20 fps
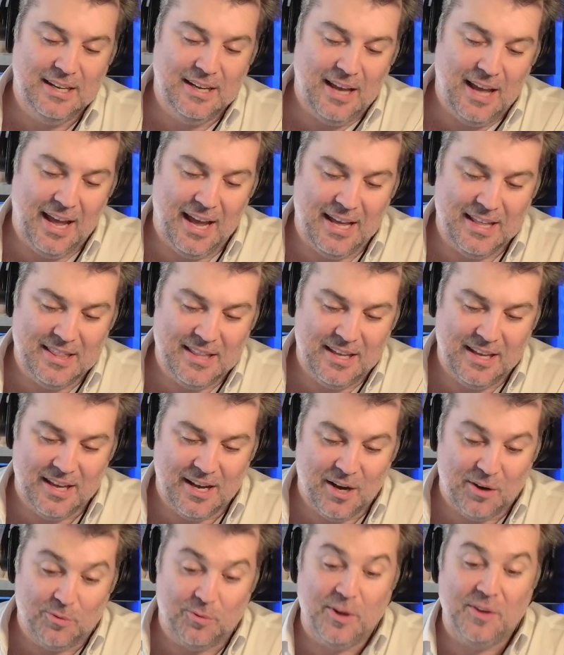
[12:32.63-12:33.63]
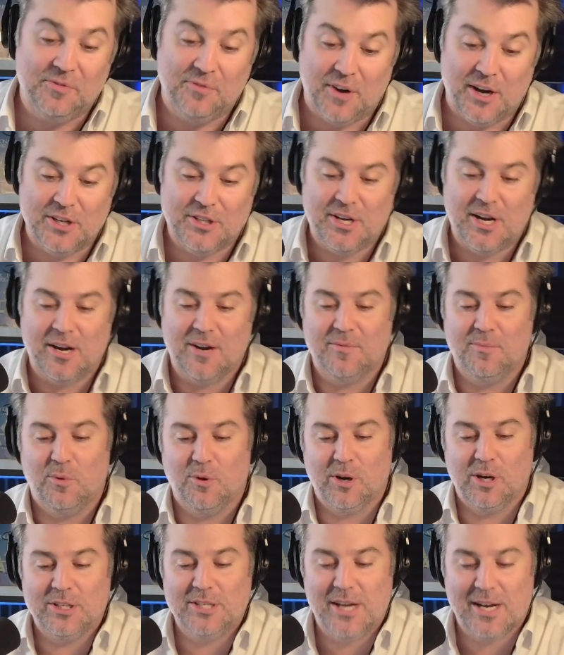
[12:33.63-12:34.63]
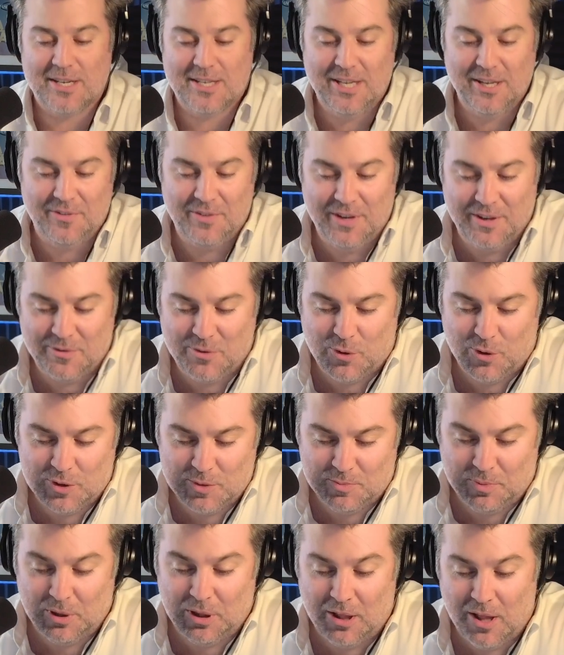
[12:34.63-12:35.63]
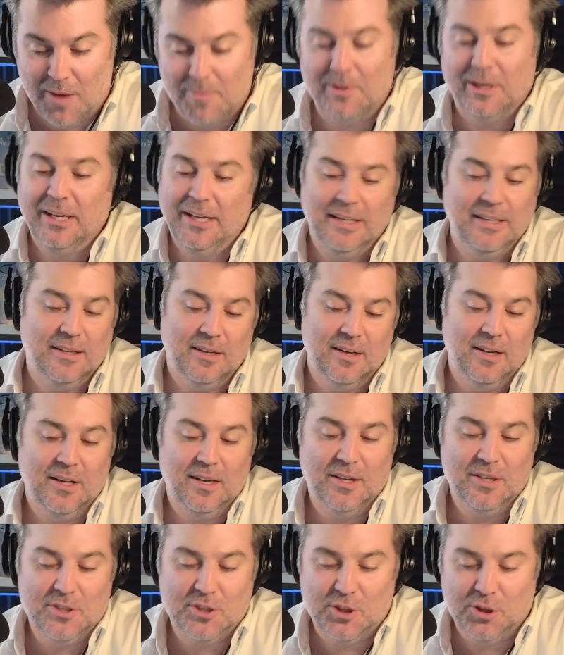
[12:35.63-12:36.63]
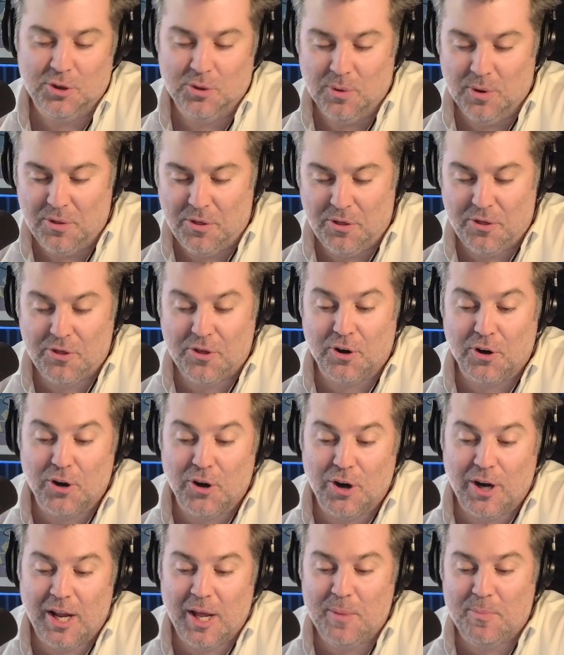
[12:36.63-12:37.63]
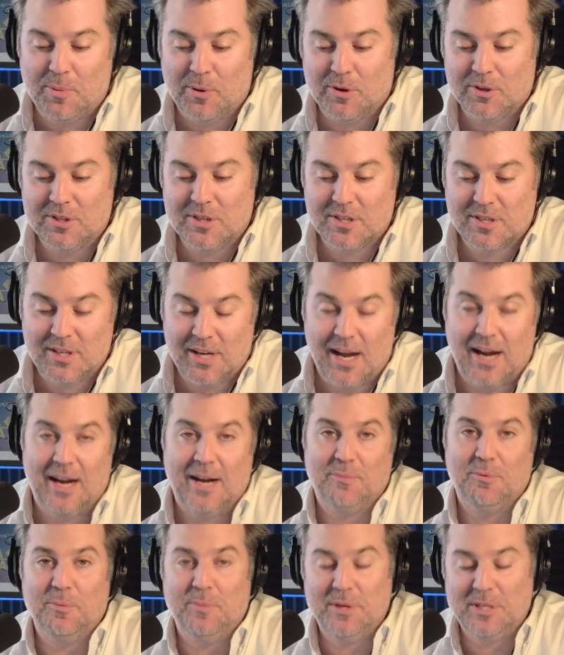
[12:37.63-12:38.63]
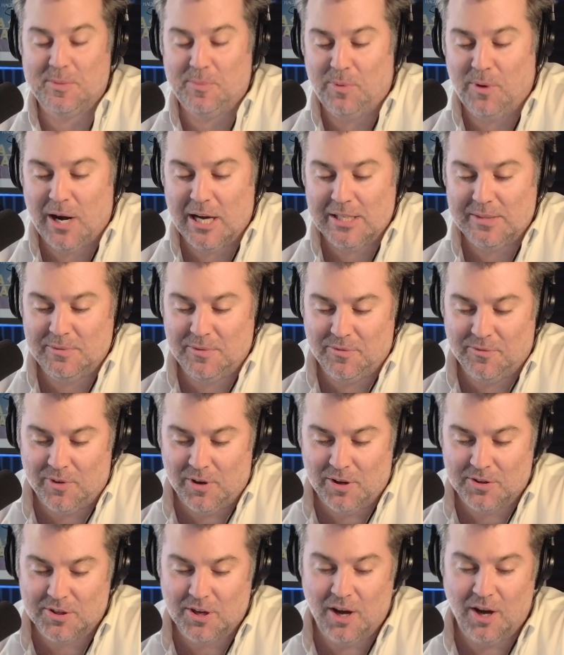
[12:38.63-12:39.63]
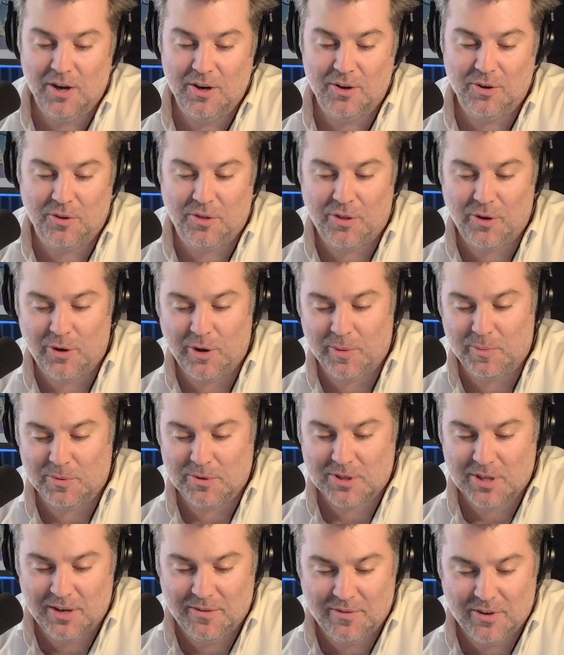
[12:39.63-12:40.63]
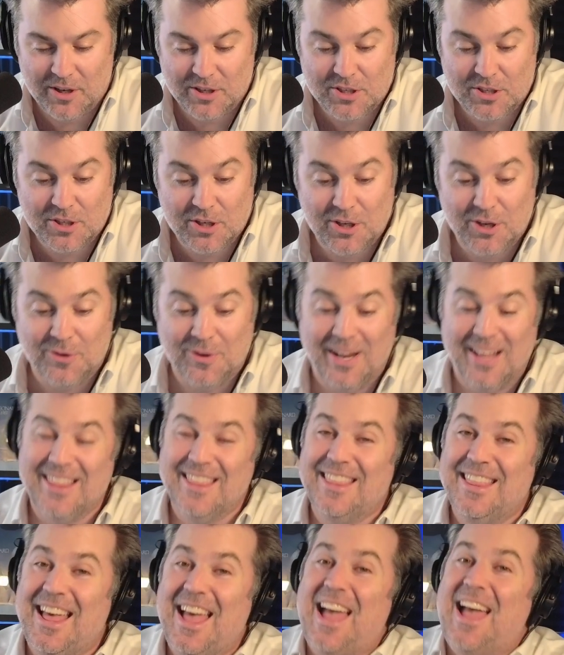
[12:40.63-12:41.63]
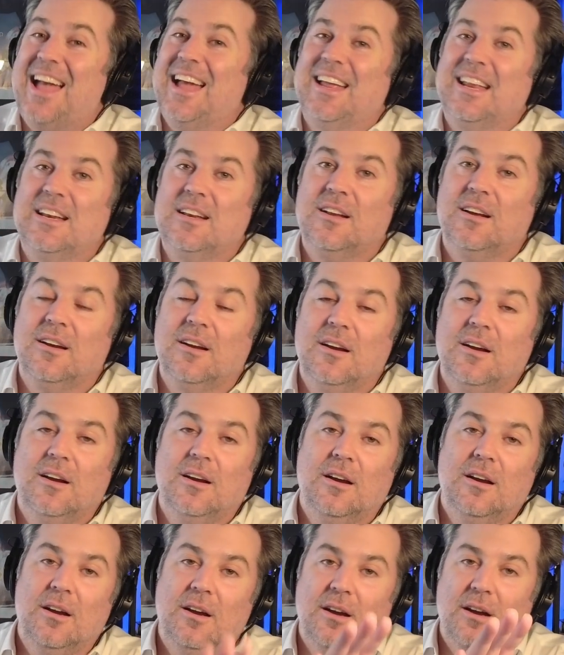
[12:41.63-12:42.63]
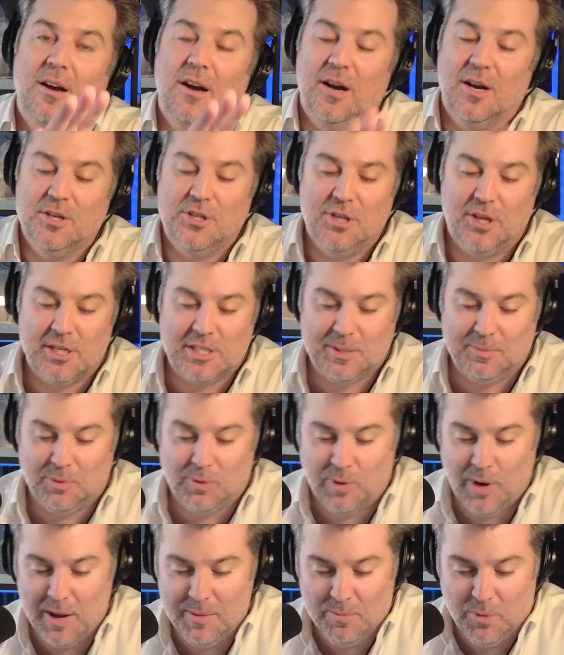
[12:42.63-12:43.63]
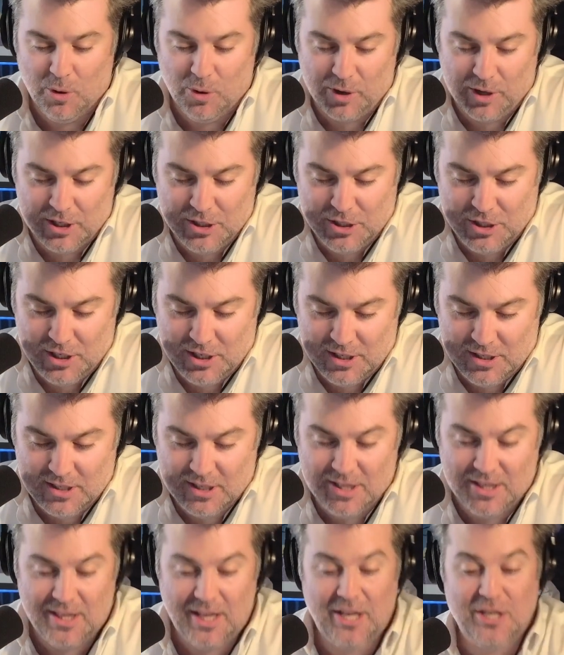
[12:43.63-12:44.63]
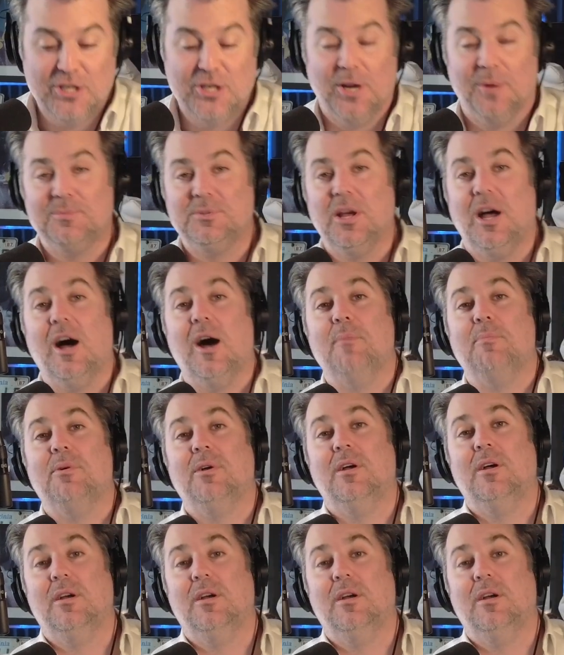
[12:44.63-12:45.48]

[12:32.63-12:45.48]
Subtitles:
And the refi share of mortgage activity, of course, plummeted to 30%. I wouldn't be surprised if it falls under 30% very soon. And then adjustable rate mortgages, they jumped up